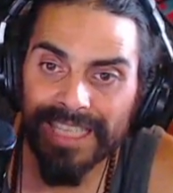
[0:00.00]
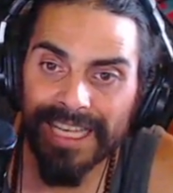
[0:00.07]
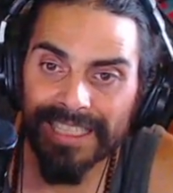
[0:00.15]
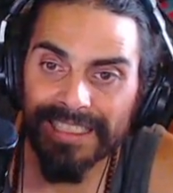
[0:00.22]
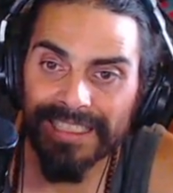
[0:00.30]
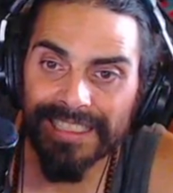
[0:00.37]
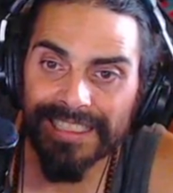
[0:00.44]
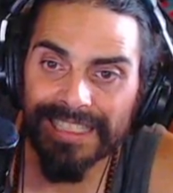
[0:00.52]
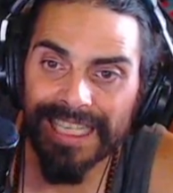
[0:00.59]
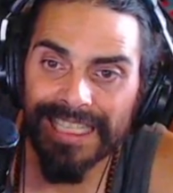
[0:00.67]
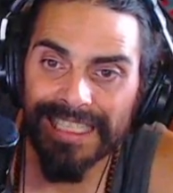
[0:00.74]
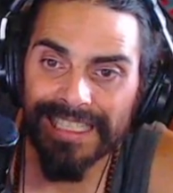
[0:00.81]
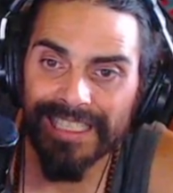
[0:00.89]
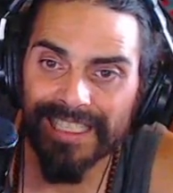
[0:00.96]
Texas
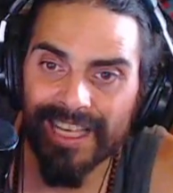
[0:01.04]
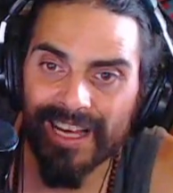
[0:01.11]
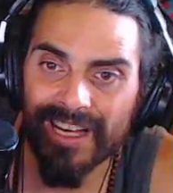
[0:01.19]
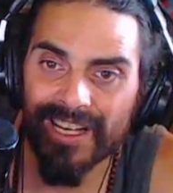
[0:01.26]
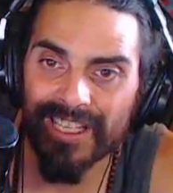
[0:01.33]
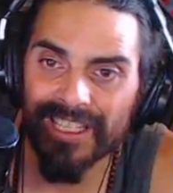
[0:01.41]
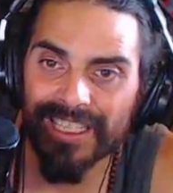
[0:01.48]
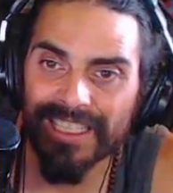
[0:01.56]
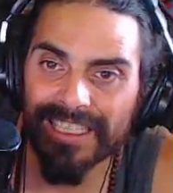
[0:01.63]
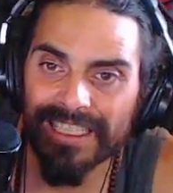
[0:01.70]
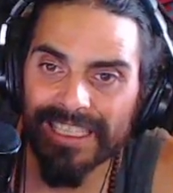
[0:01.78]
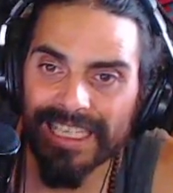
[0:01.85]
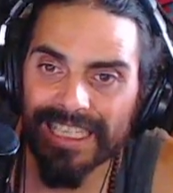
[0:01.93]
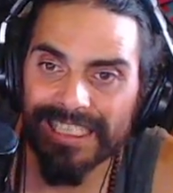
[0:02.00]
Chainsaw
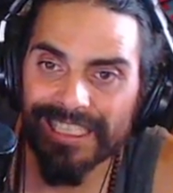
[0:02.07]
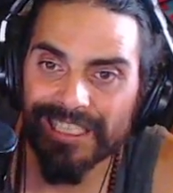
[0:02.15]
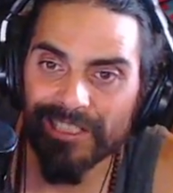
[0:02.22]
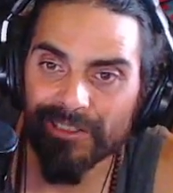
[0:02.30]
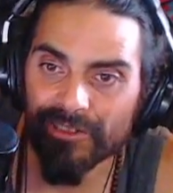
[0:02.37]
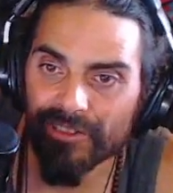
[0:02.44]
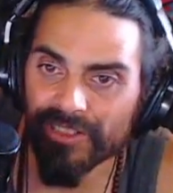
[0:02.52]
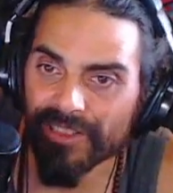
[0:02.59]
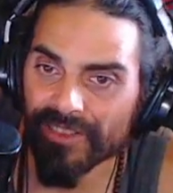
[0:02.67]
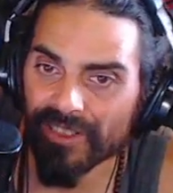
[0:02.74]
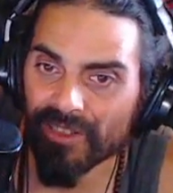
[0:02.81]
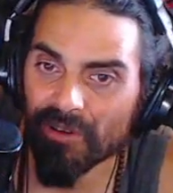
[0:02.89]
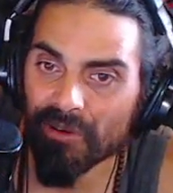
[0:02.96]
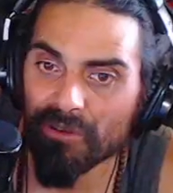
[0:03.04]
and Children of the
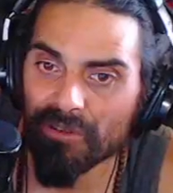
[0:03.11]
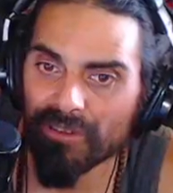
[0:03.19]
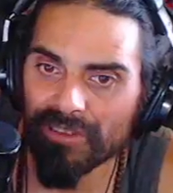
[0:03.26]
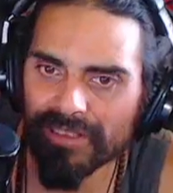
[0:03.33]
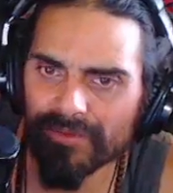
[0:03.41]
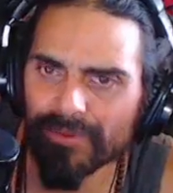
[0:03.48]
Corn.